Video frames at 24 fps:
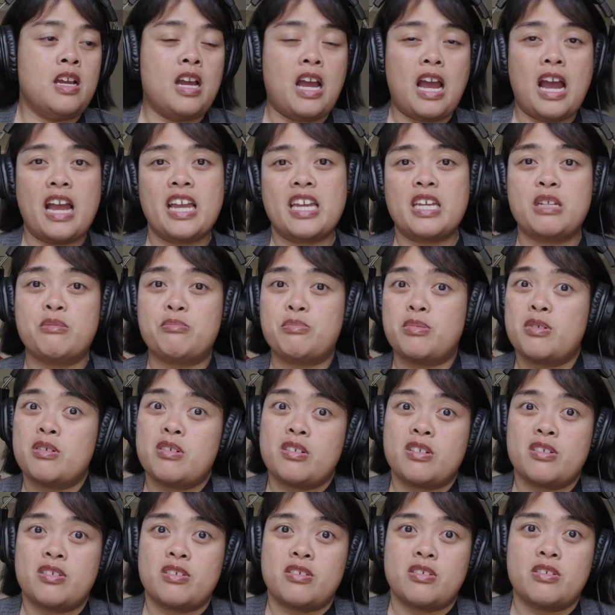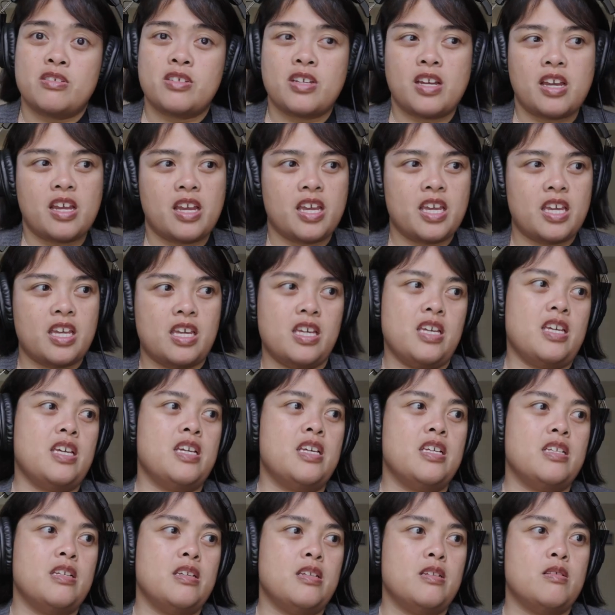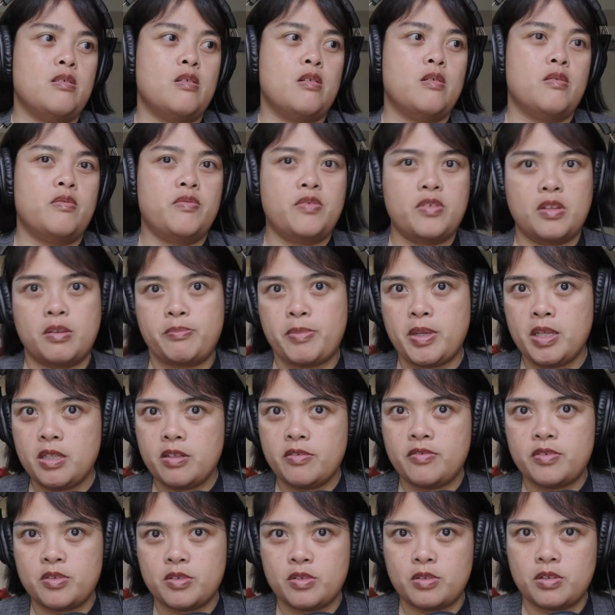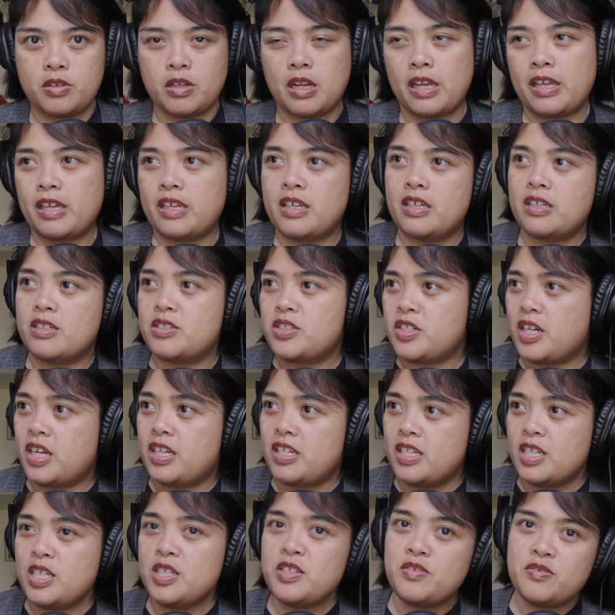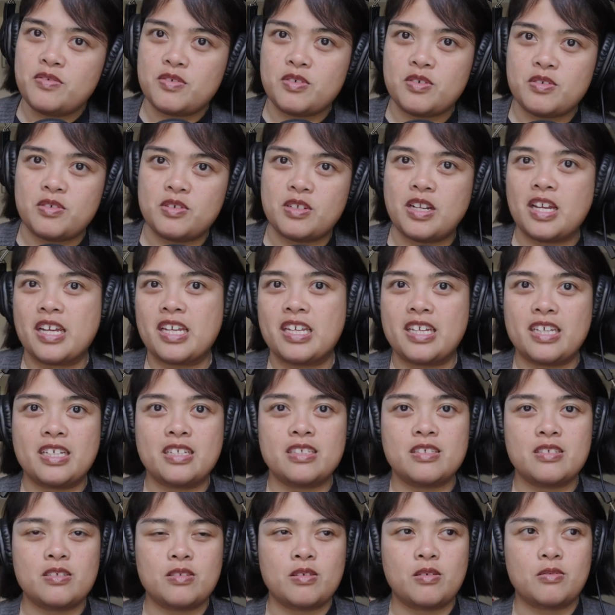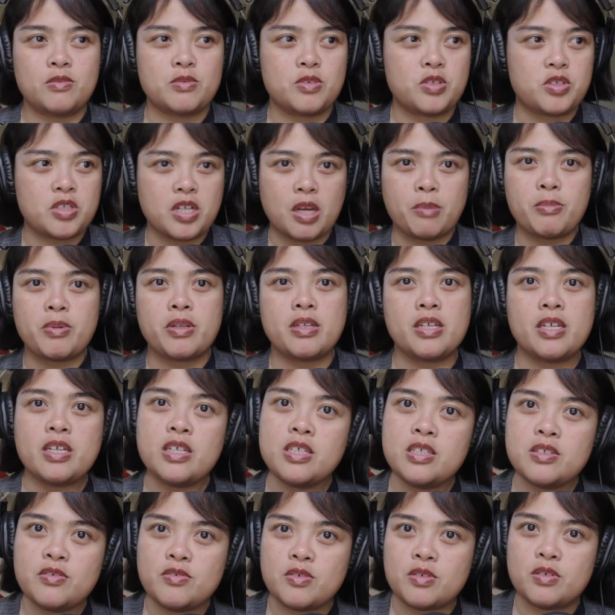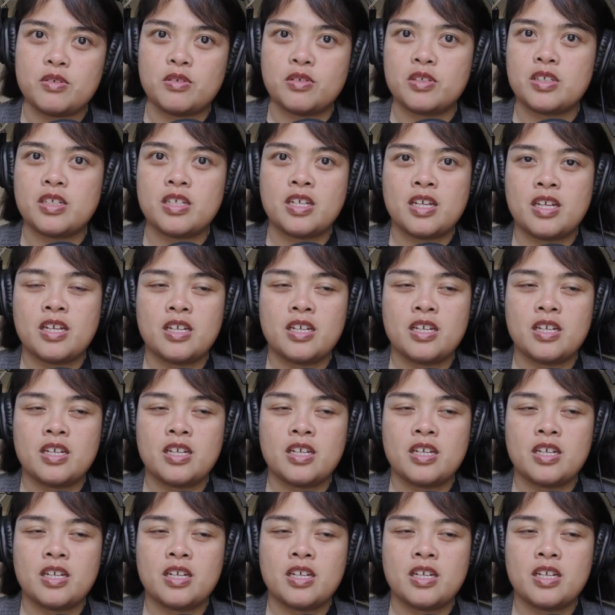I eat burgers, I eat, Filipino food, I eat Chinese food, I eat, Japanese food,